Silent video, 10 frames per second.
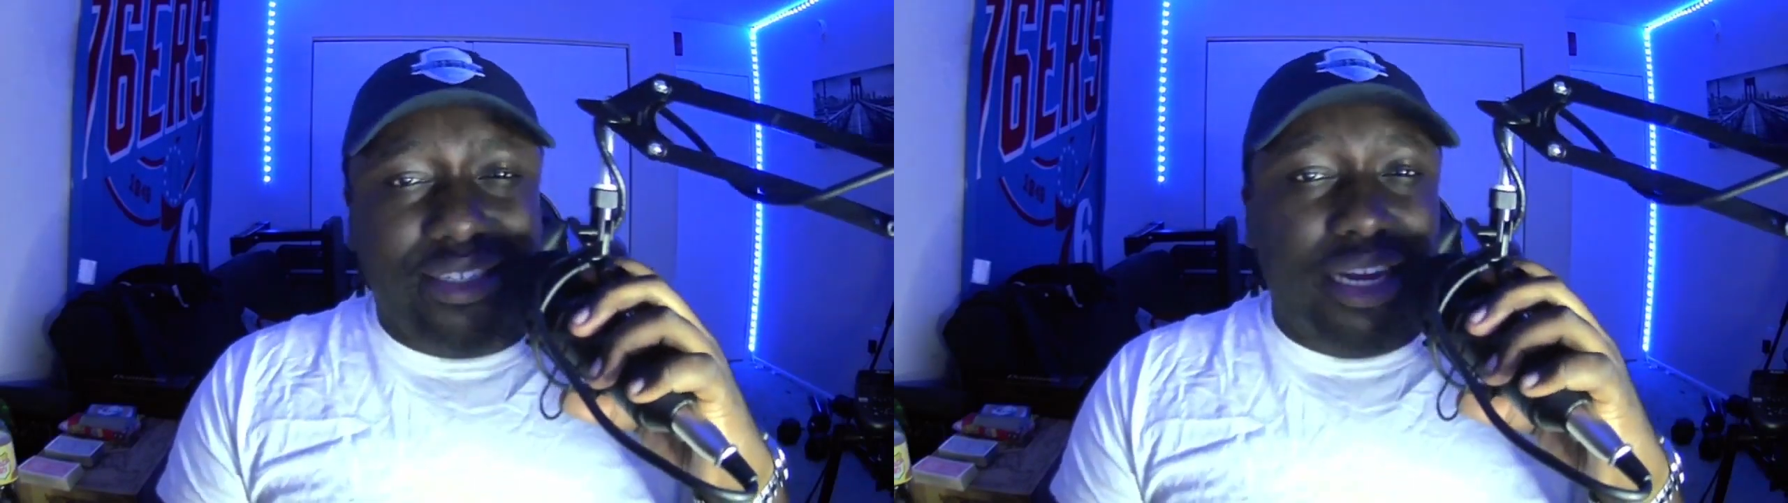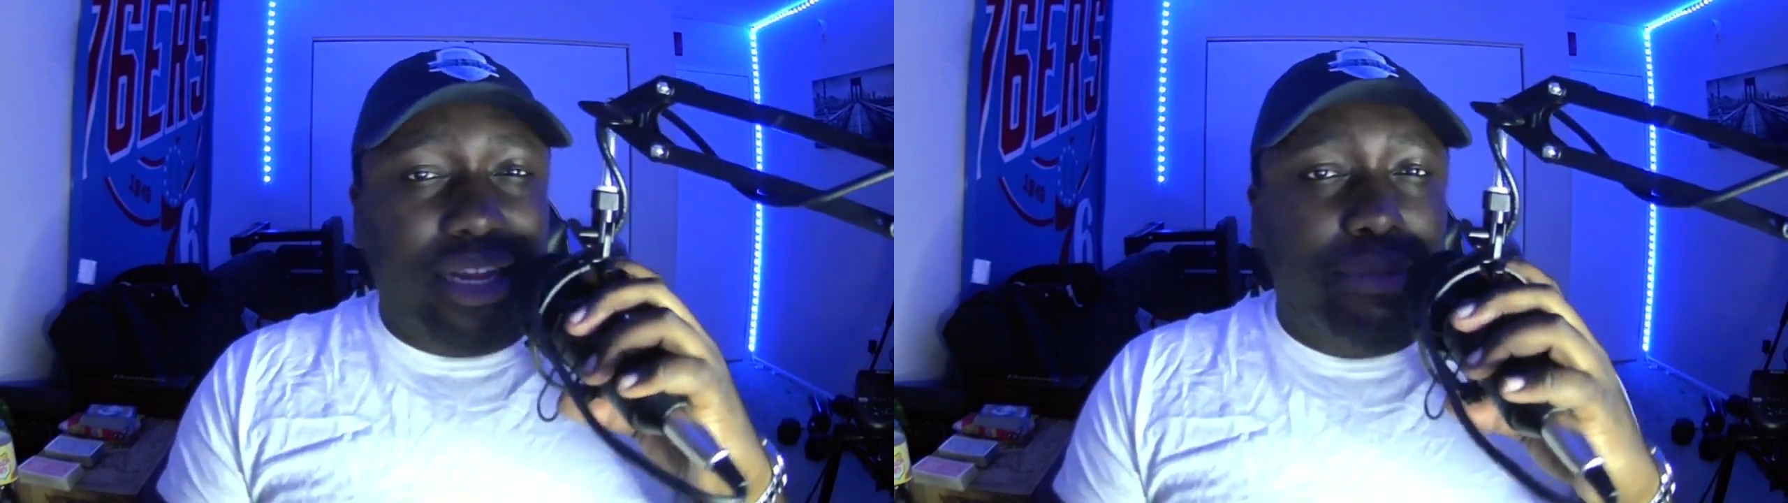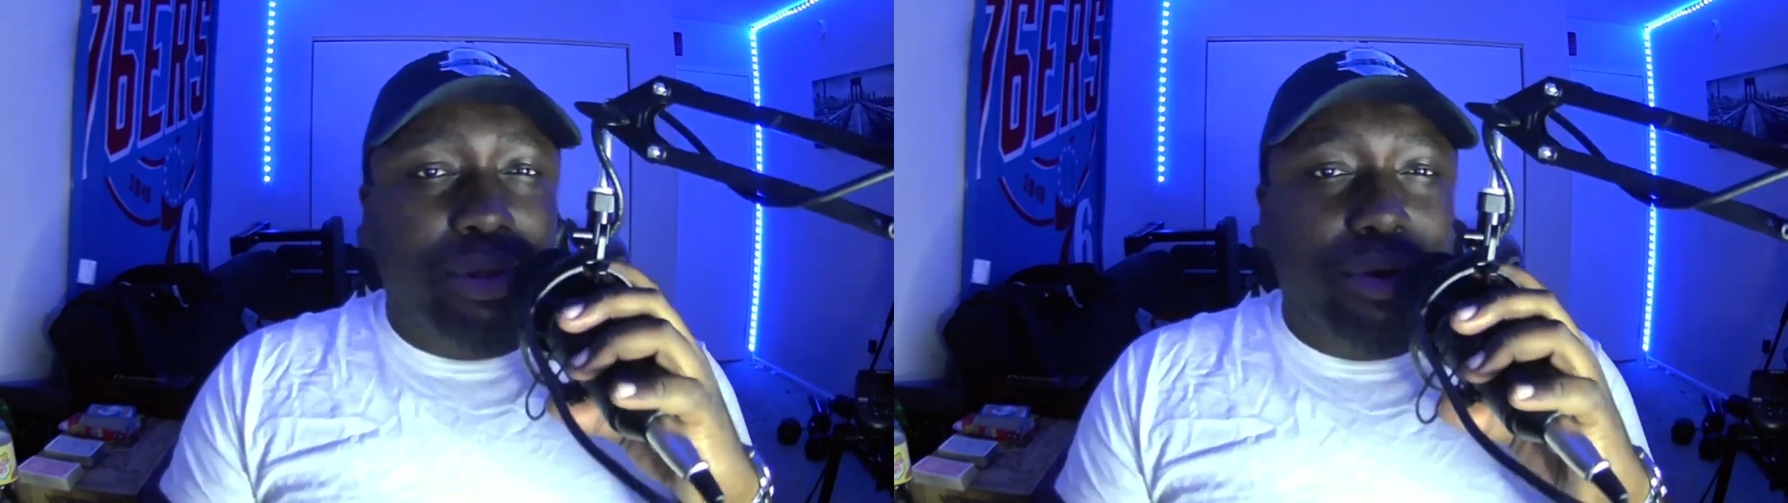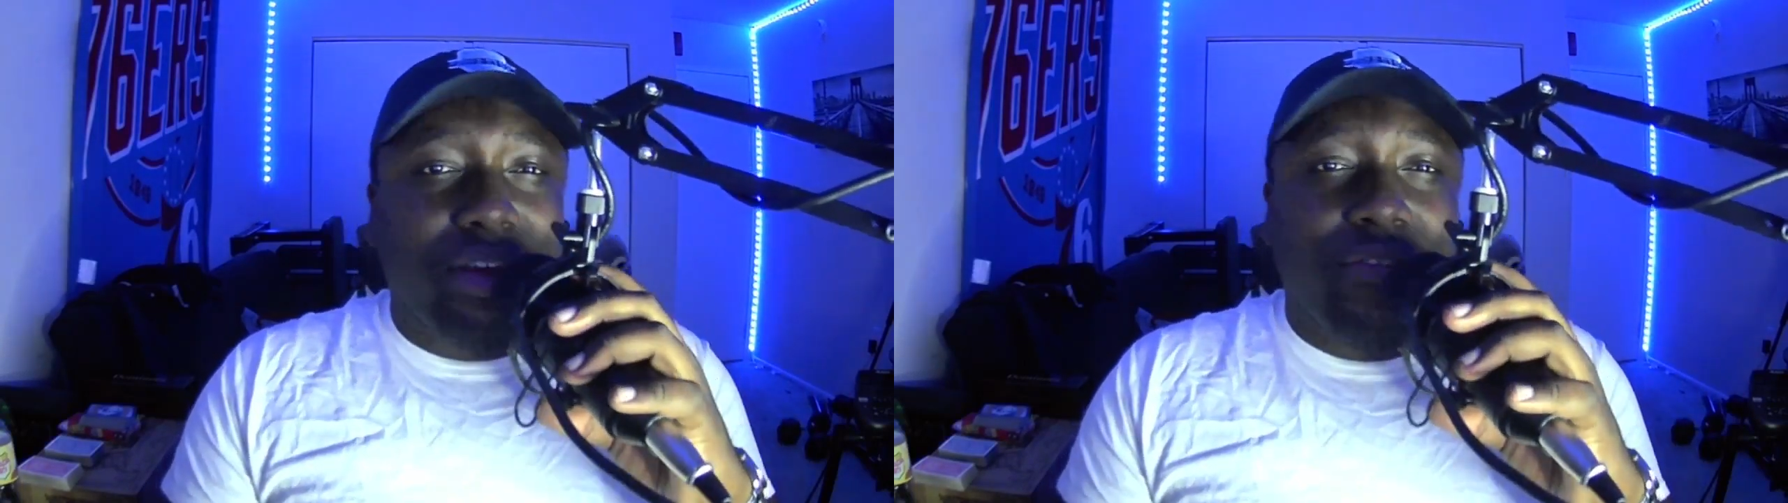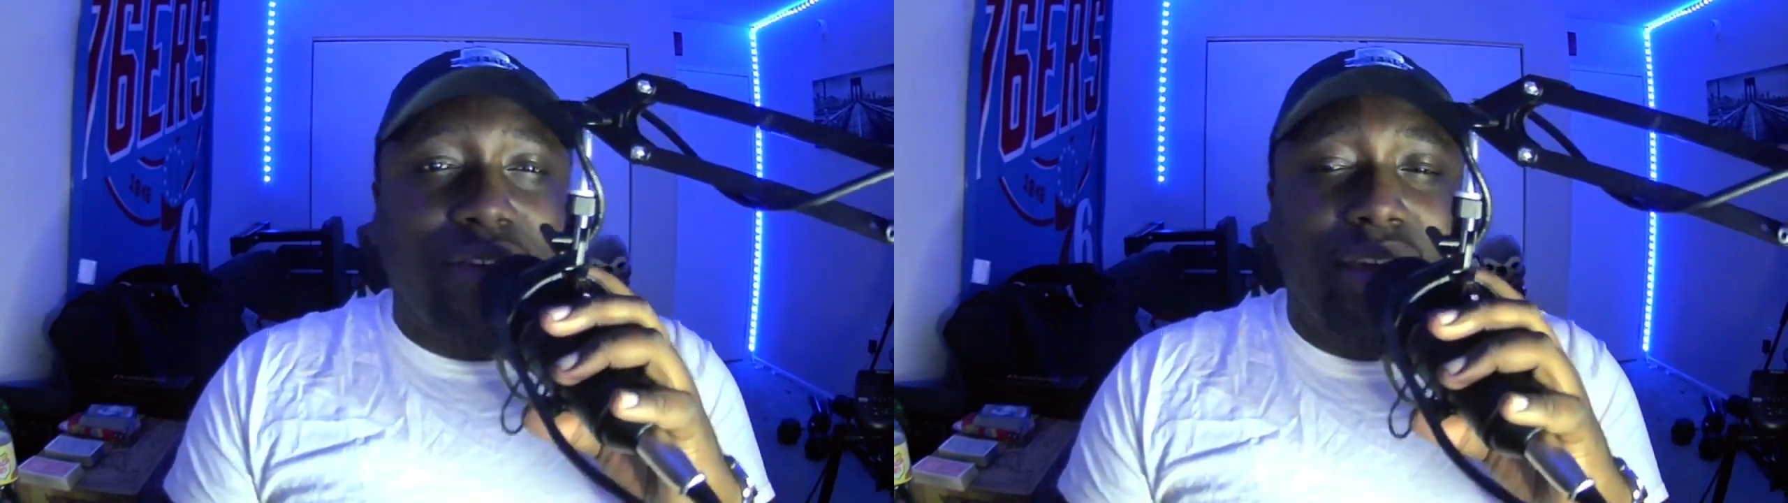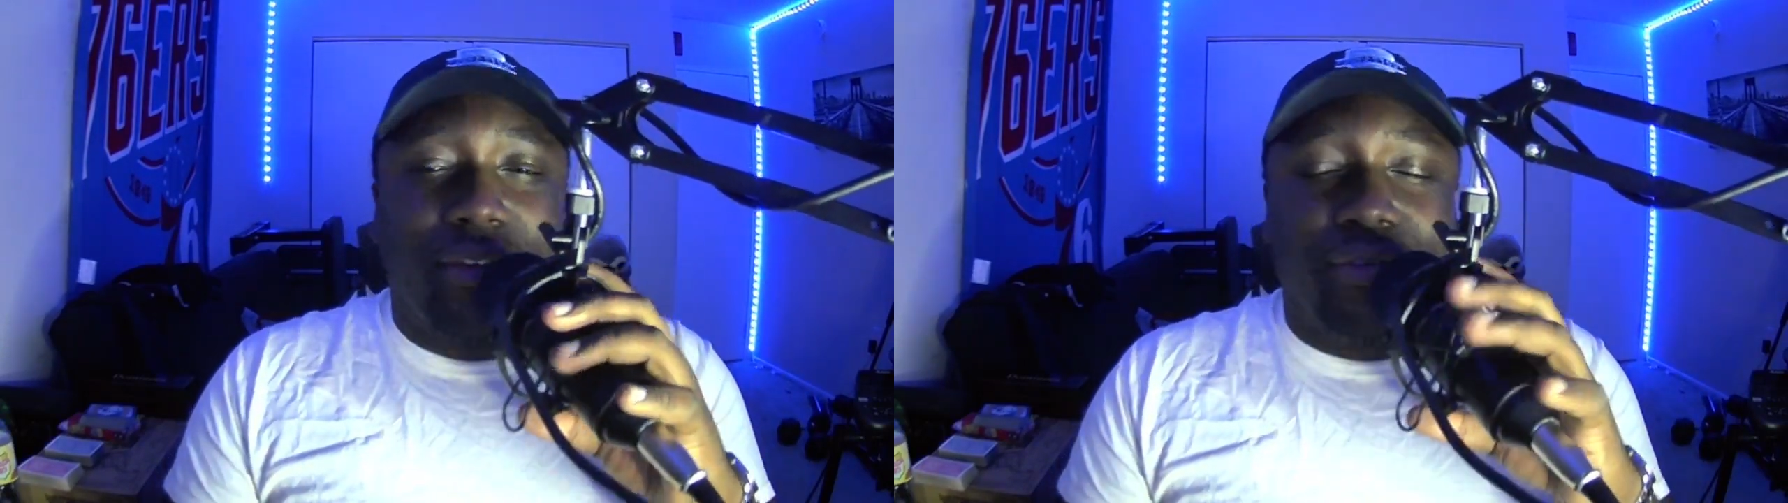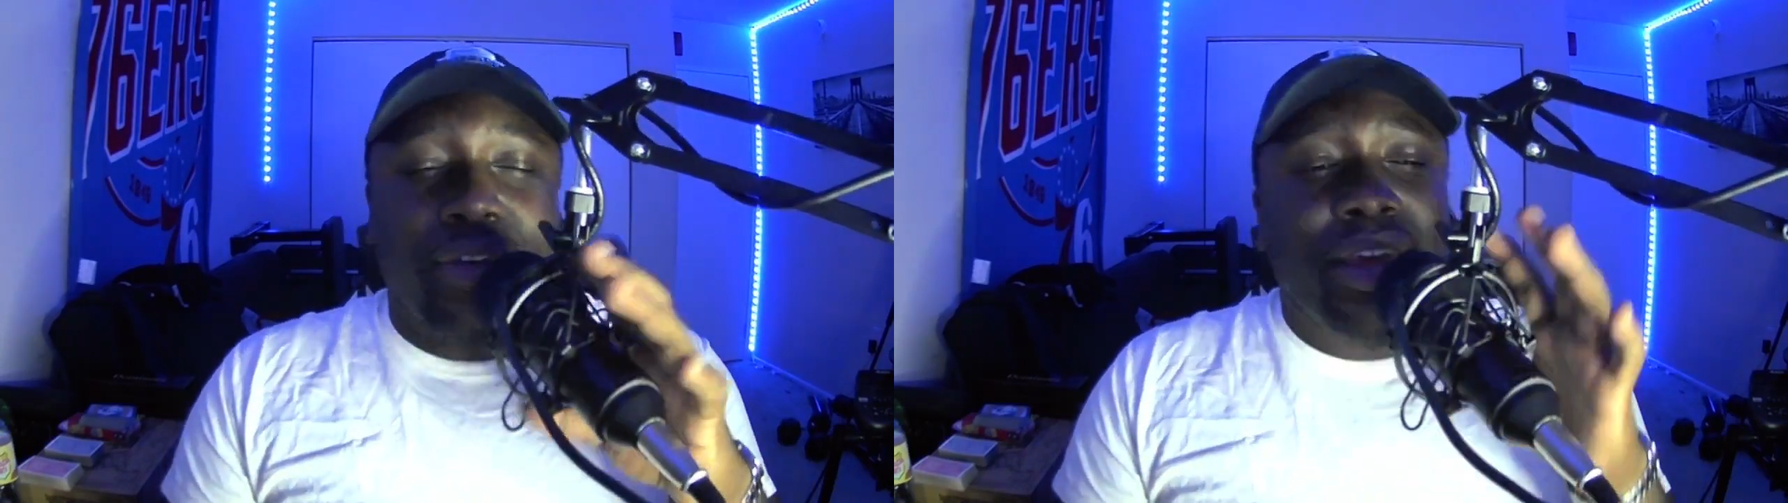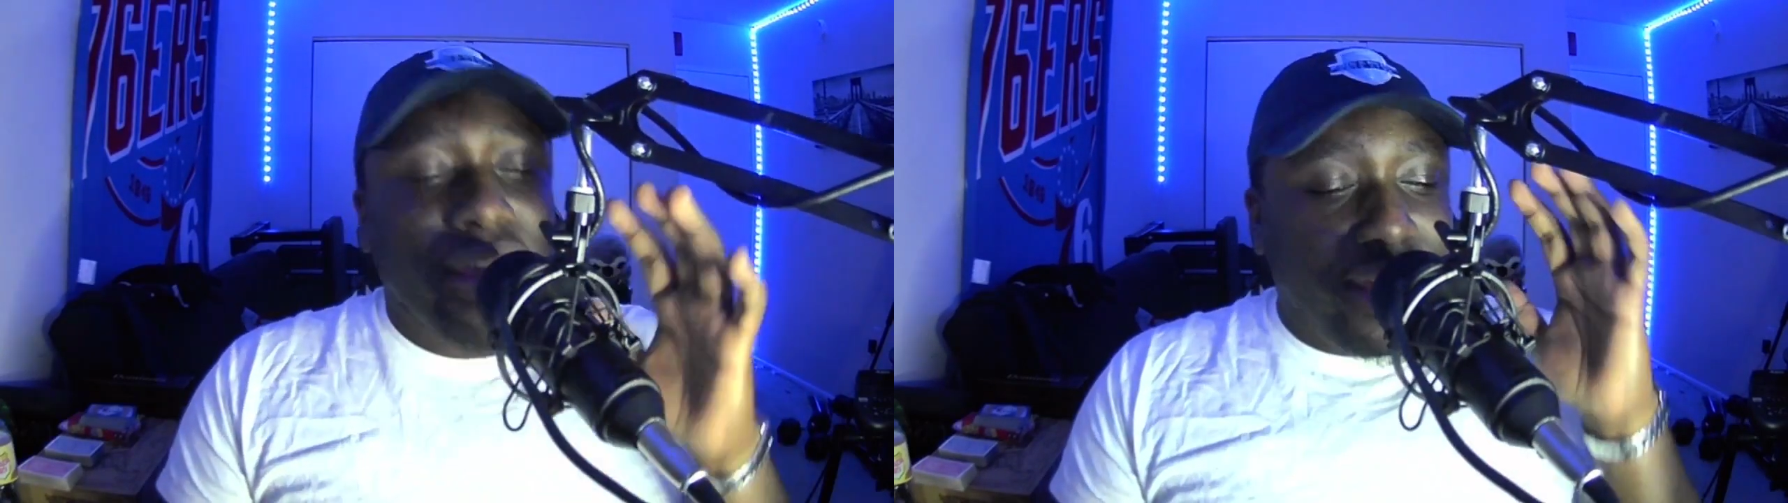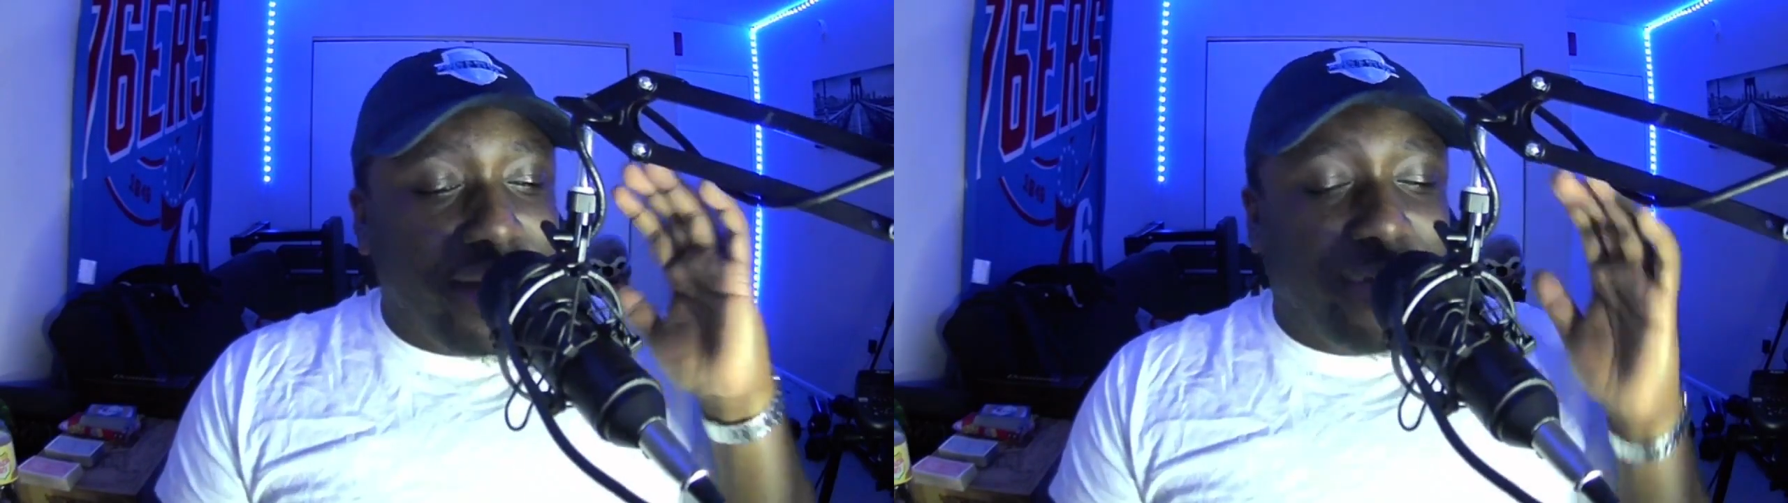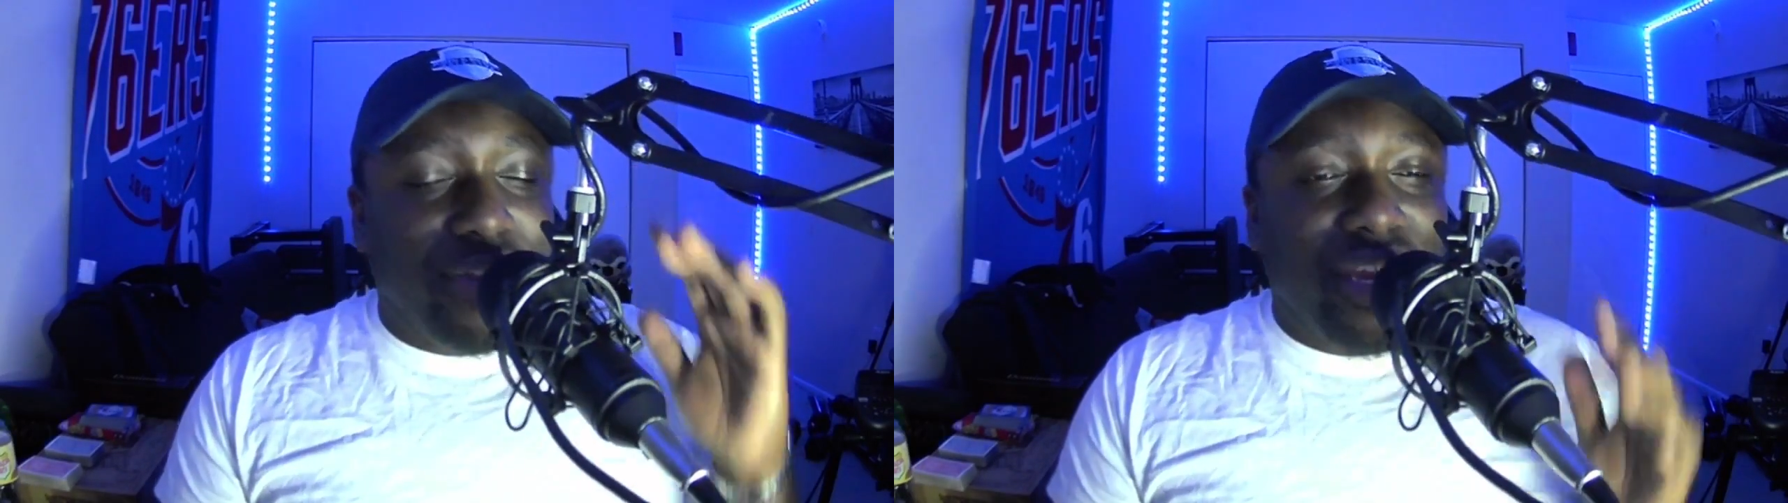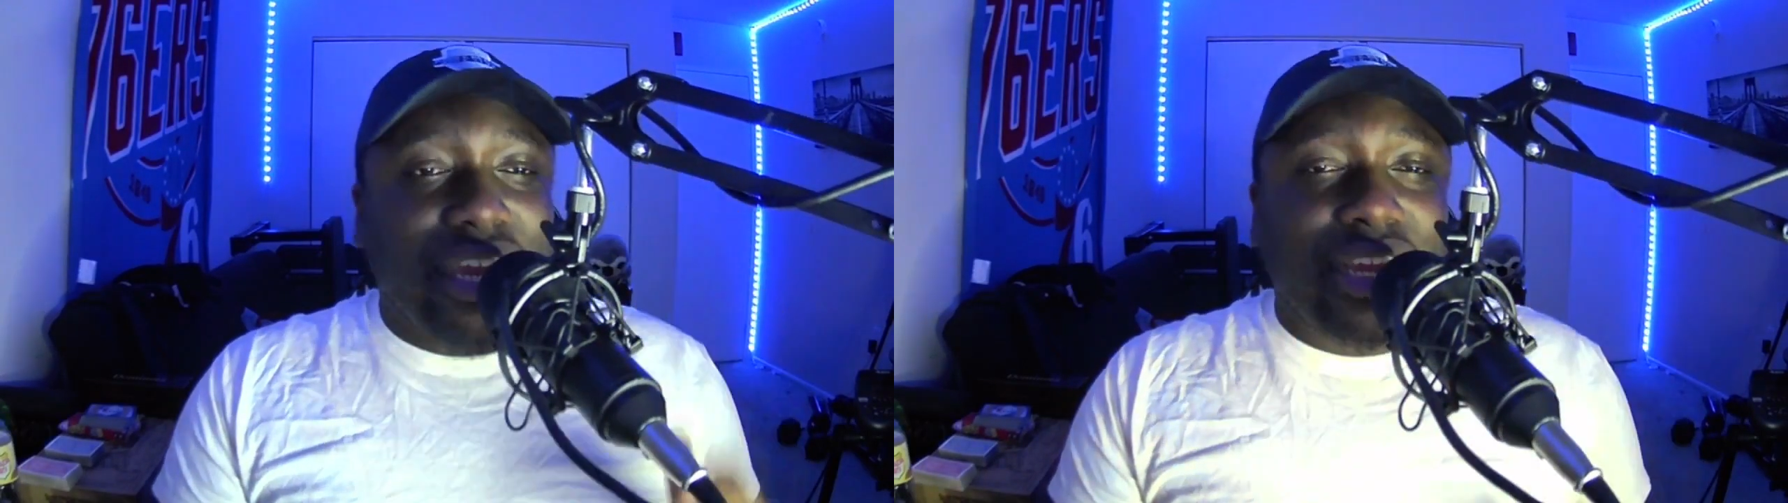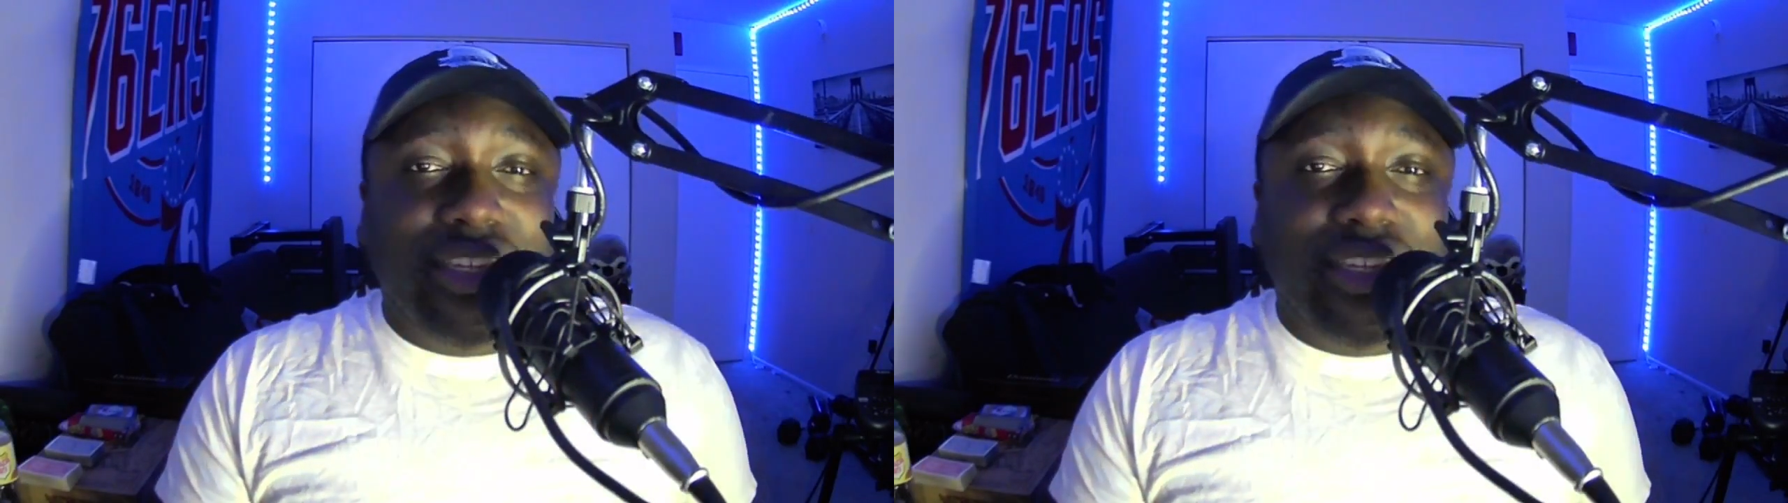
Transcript: Chocolate milk, if if if needed,